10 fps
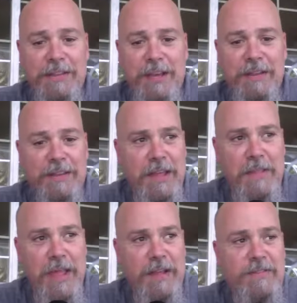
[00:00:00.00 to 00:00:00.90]
then
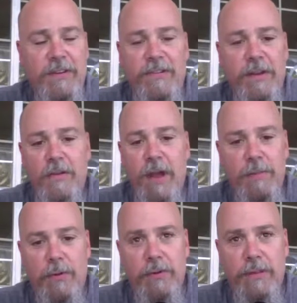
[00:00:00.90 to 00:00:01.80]
then that's just
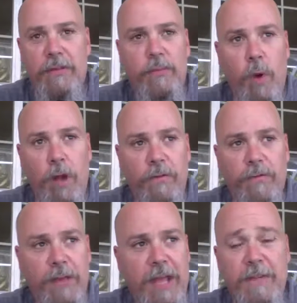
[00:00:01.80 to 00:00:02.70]
incredible. That's
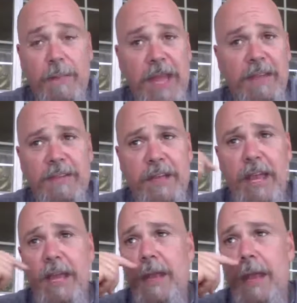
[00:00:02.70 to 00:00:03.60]
wonderful. That's amazing.
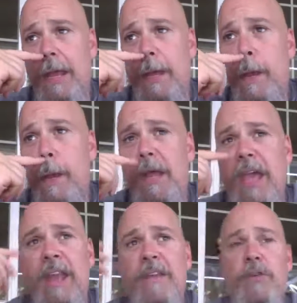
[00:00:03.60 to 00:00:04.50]
And and
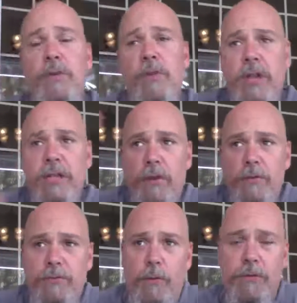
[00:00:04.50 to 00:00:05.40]
and if you look at
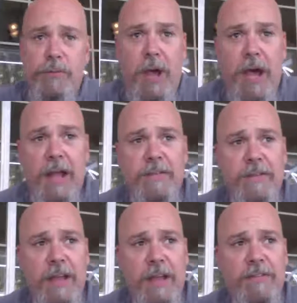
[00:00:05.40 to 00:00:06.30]
those four
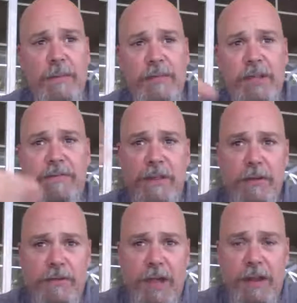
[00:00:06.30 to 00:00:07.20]
spots and something
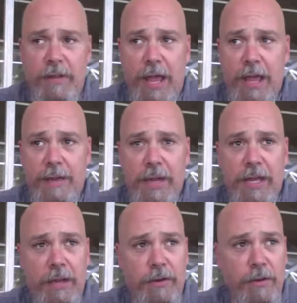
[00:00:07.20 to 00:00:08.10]
feels out of alignment
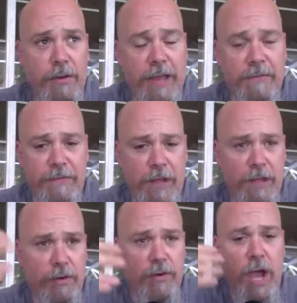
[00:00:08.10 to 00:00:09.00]
in your life and
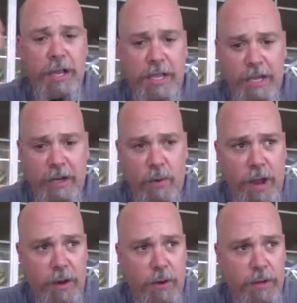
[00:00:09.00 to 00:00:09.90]
you're not getting
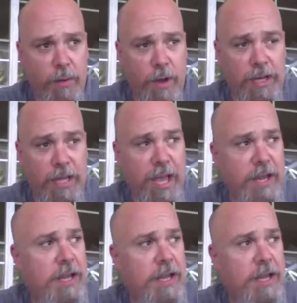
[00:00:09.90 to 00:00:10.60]
quite where you want to get,